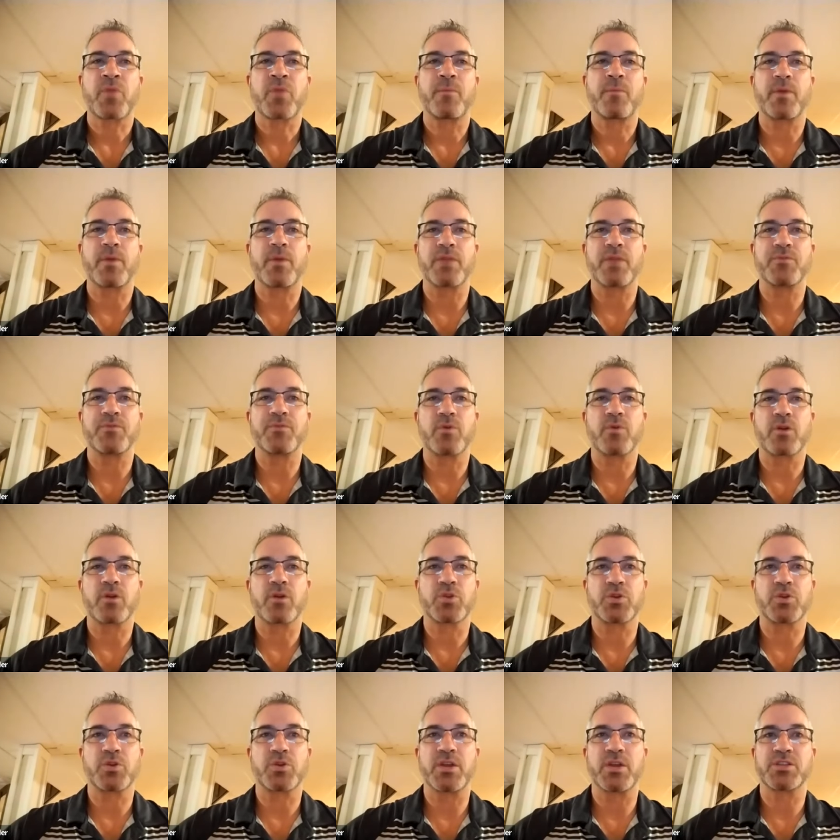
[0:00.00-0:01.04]
But if you are
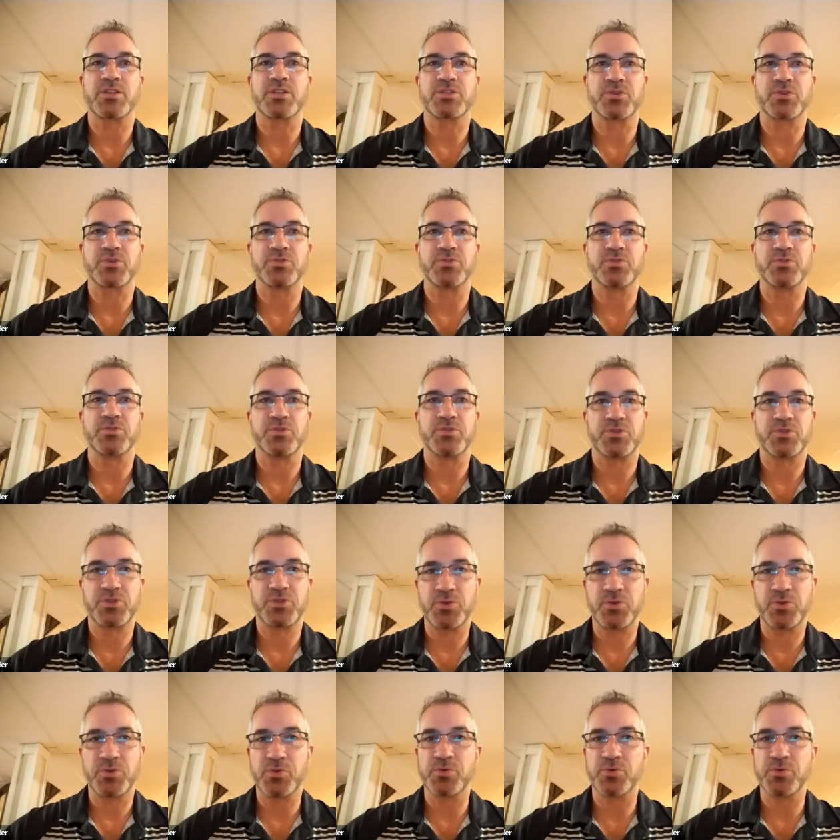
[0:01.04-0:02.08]
looking at certain
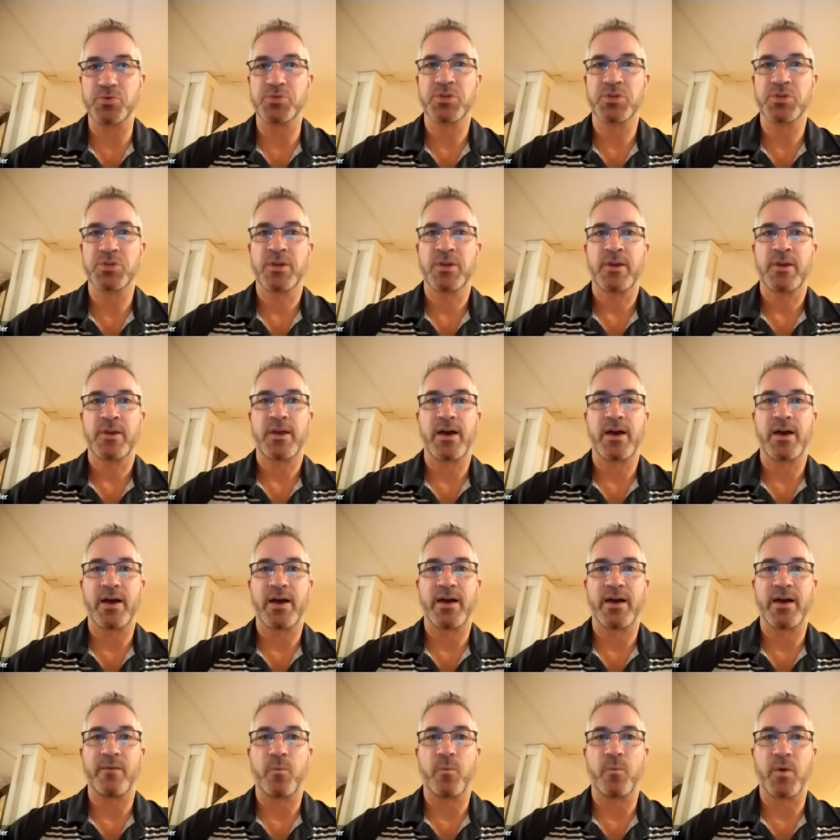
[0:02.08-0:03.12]
shoes,
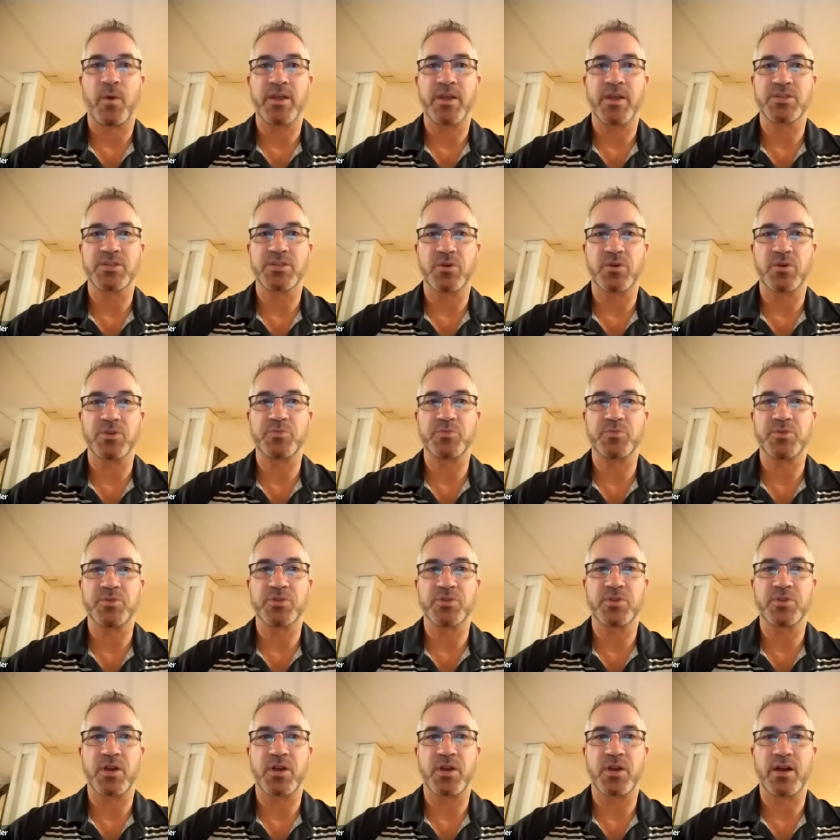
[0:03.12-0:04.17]
uh, what has always
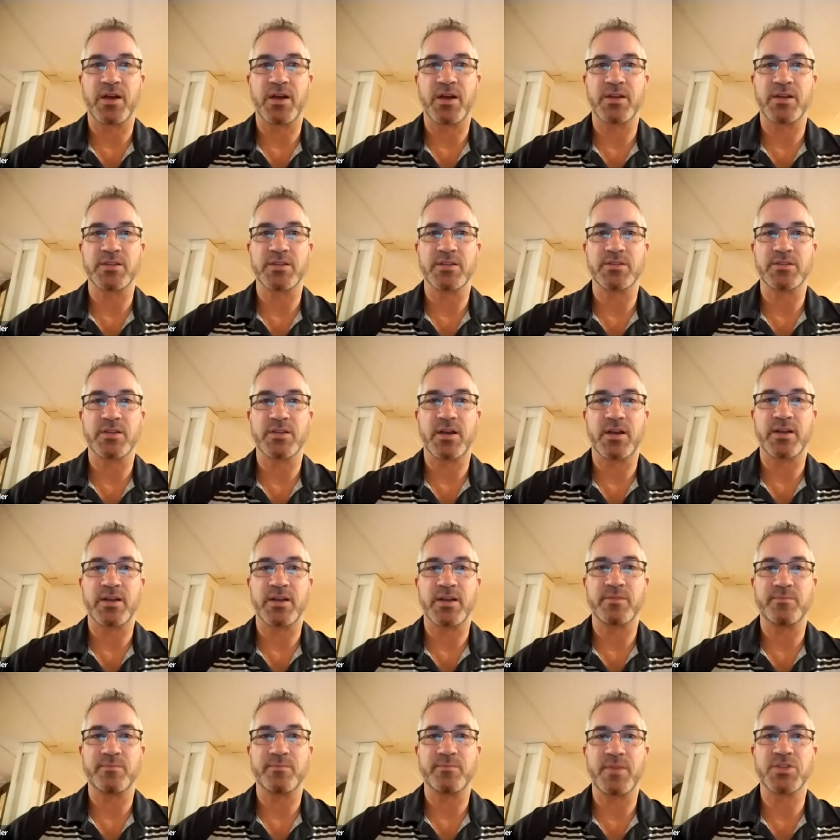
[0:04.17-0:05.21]
been uh, uh
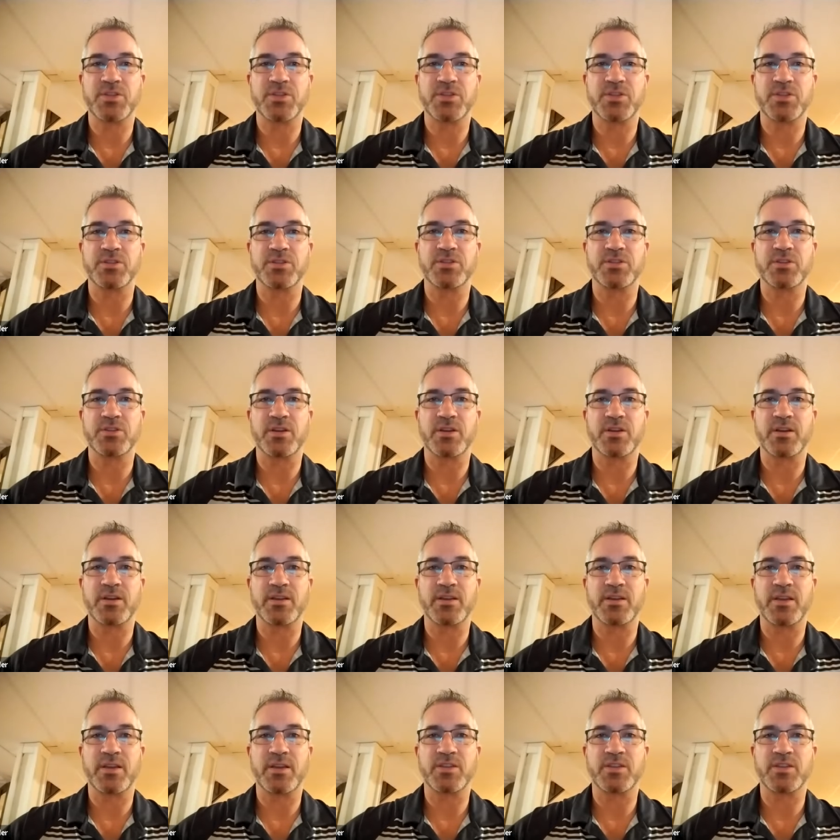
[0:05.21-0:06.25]
mentioned, uh,
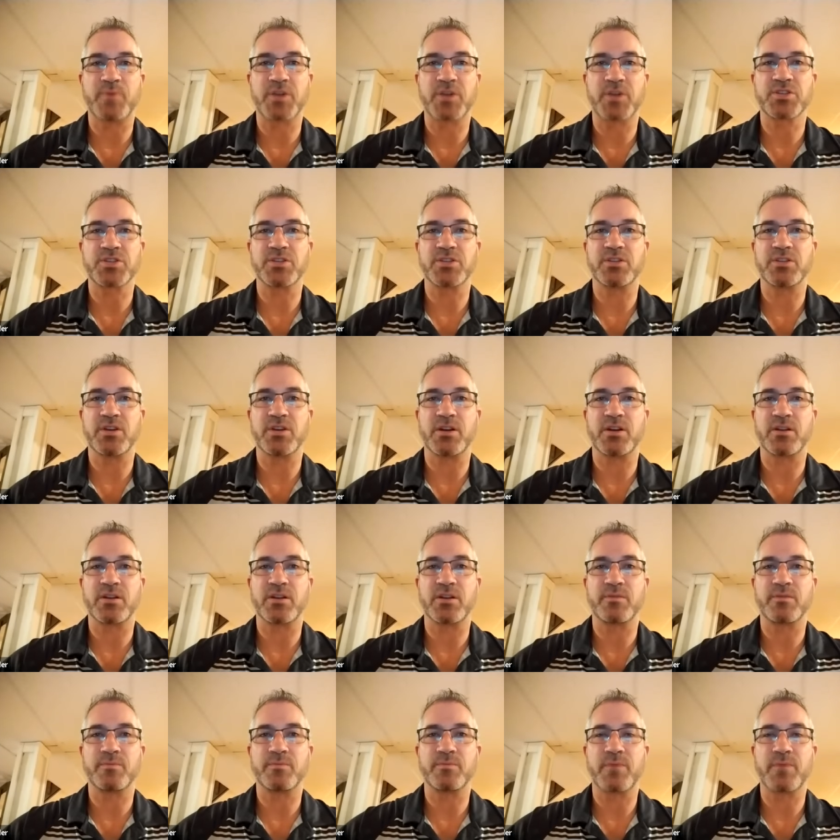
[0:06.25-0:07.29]
and especially uh,
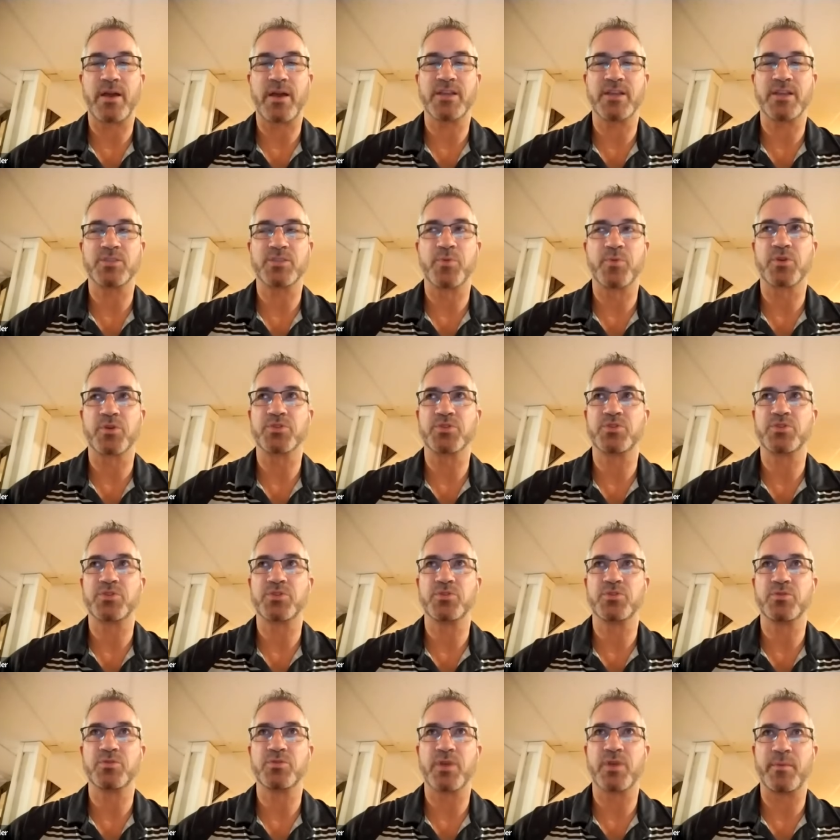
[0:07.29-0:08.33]
I had spoken
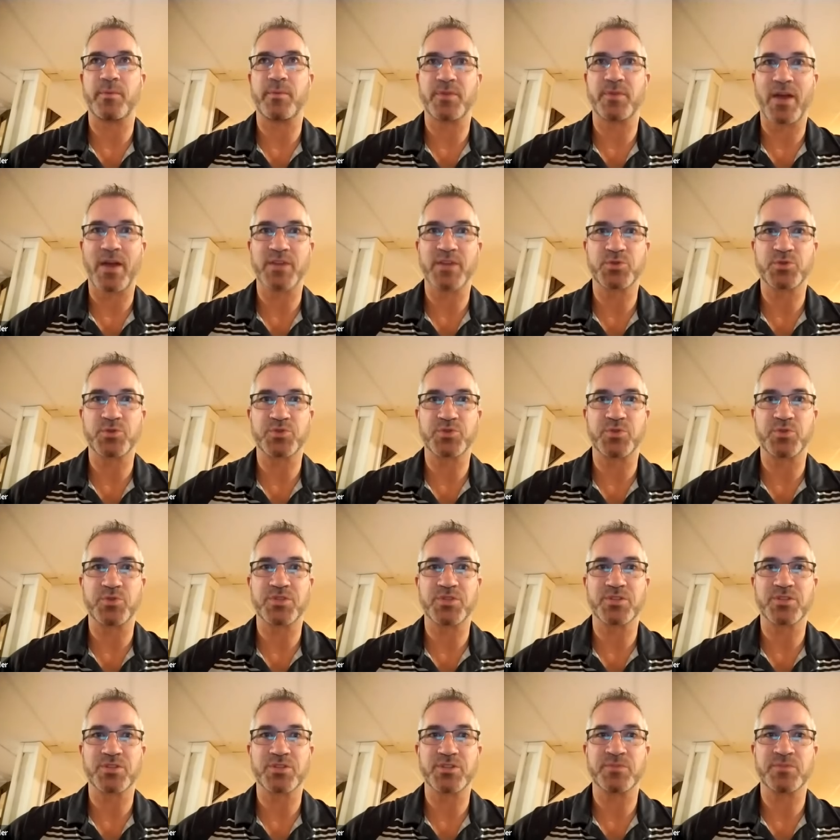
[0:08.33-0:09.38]
to a podiatrist
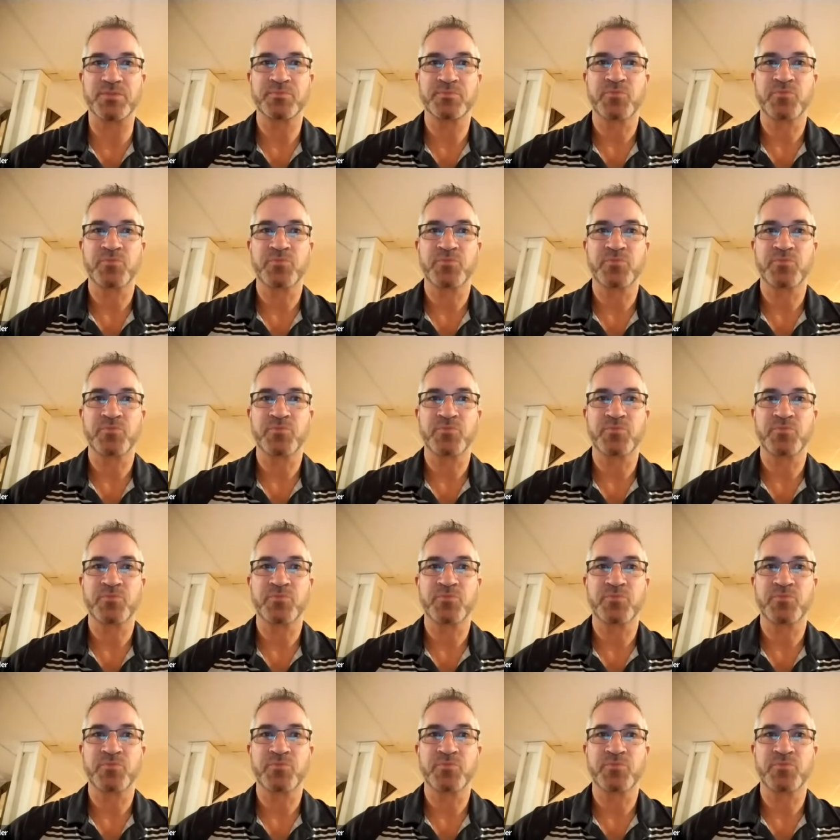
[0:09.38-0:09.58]
recently